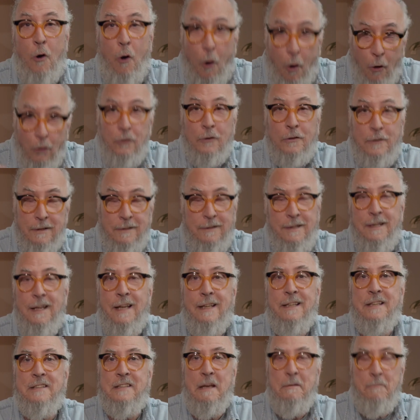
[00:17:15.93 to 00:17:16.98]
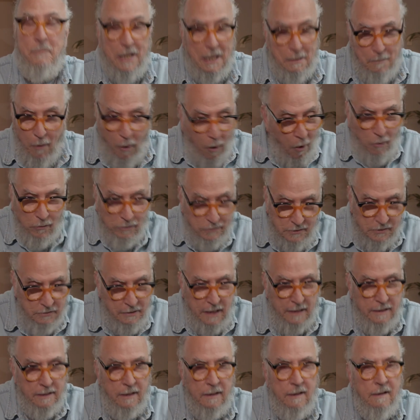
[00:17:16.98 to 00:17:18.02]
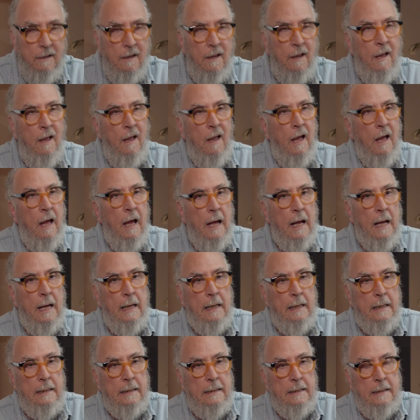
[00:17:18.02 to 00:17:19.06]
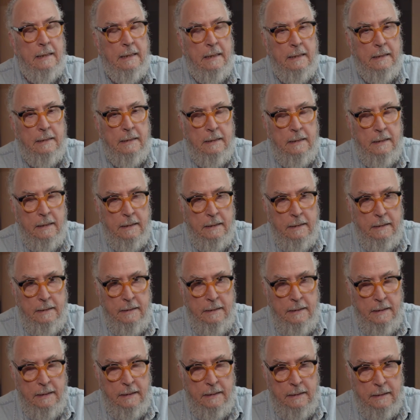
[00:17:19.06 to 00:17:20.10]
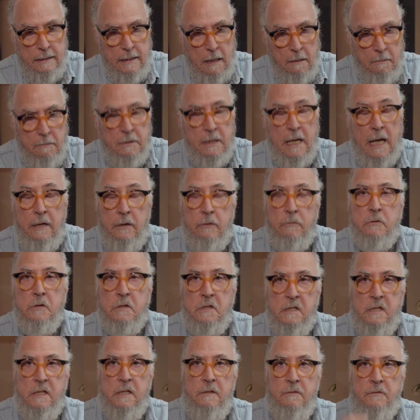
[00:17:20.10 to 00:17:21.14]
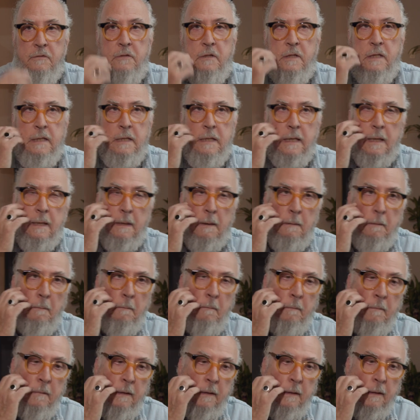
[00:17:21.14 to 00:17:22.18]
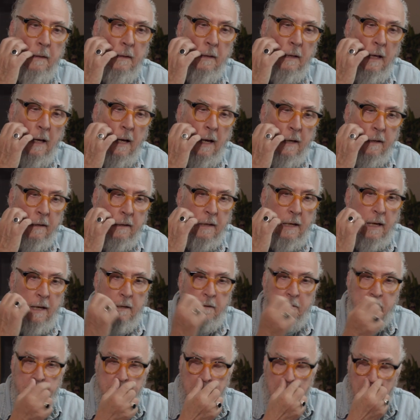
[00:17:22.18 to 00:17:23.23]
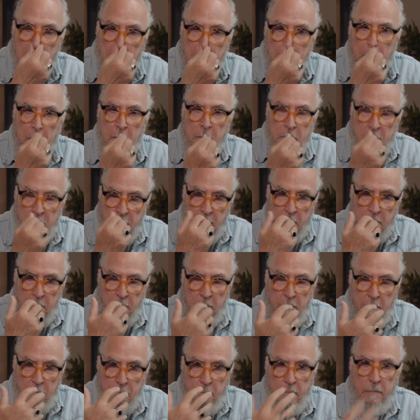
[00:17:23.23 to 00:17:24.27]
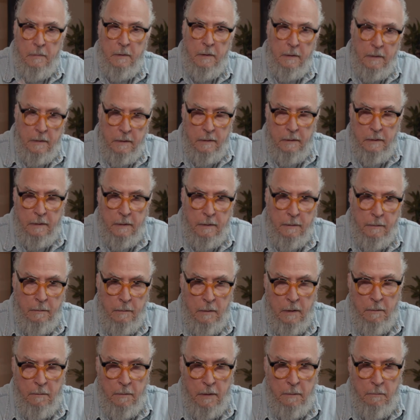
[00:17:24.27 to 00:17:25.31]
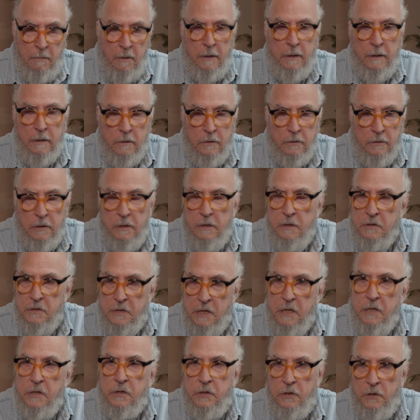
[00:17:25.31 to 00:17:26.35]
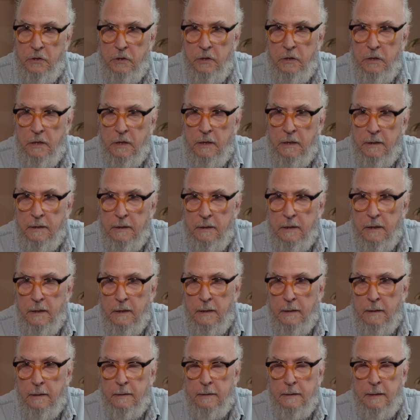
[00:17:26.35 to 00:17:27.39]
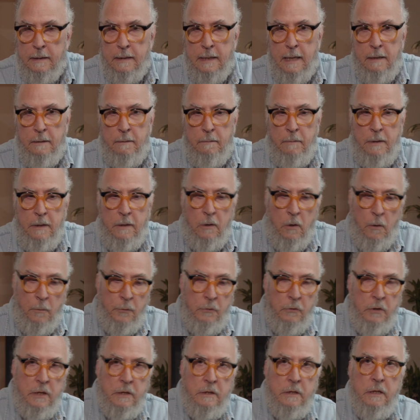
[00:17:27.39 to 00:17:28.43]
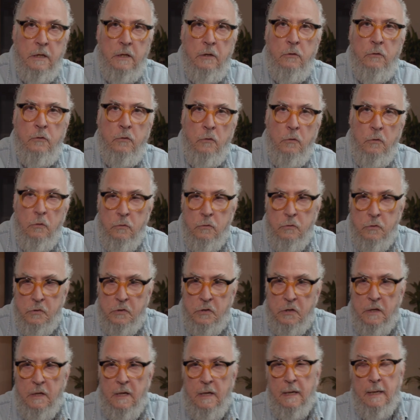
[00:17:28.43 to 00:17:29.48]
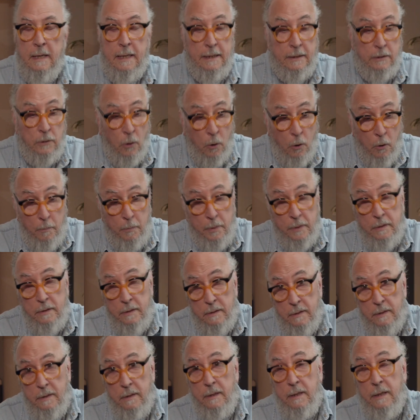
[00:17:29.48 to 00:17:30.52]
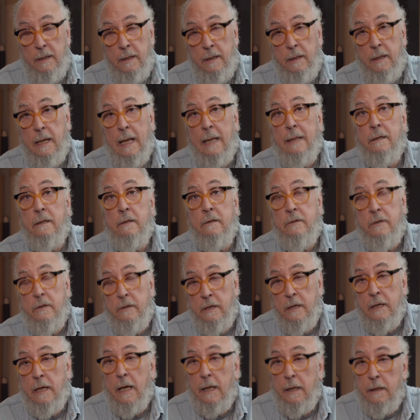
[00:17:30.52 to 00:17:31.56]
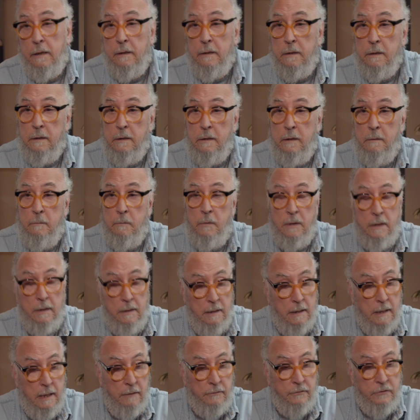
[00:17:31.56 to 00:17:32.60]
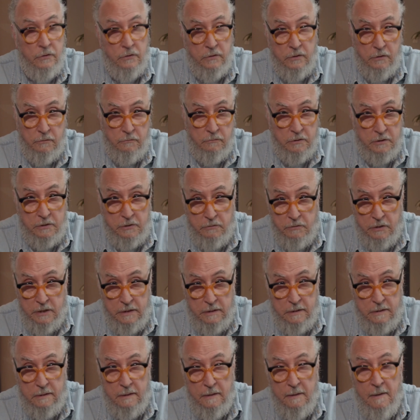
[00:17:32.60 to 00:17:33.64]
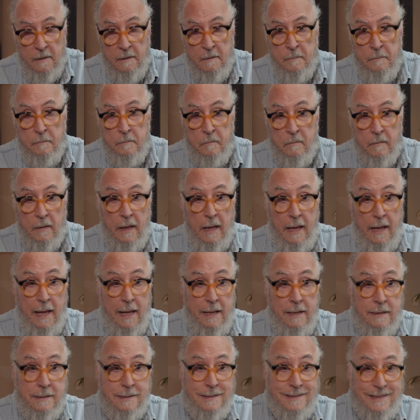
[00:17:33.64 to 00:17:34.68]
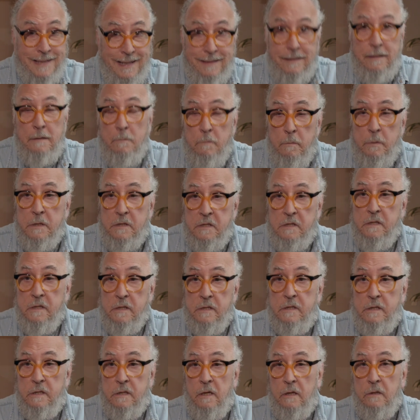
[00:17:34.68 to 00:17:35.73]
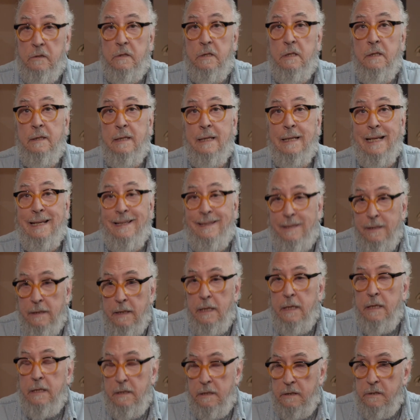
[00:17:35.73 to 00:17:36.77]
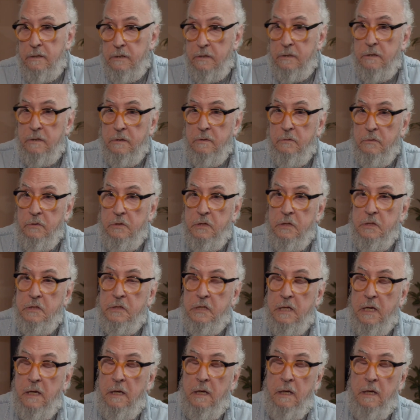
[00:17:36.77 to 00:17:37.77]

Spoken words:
all at the same time, all together. The Timeman had received the archives of an American organization that had been operating in Toulouse. It opened in 1939, immediately after the retreat, and stayed in business until the 1980s, which is